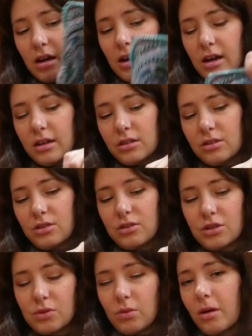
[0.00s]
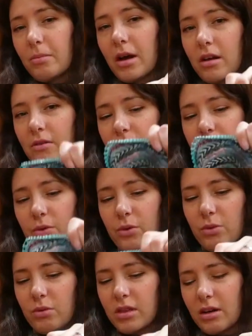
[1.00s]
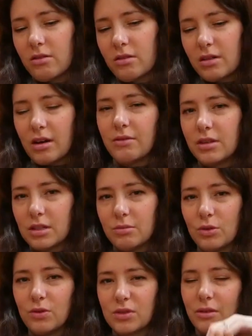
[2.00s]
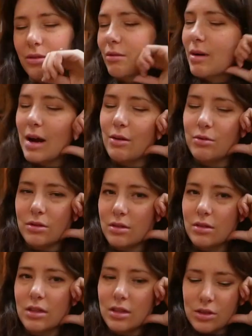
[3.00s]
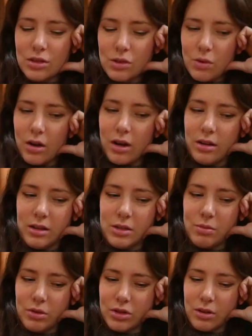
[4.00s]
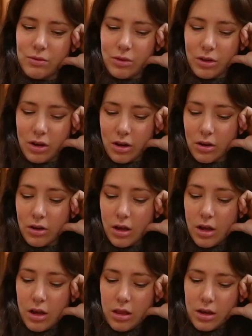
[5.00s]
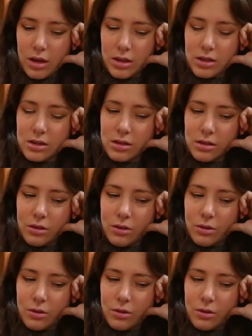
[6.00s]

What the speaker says: and just work back and forth without having to move stuff around. It's just quite a nice project for on the go. There is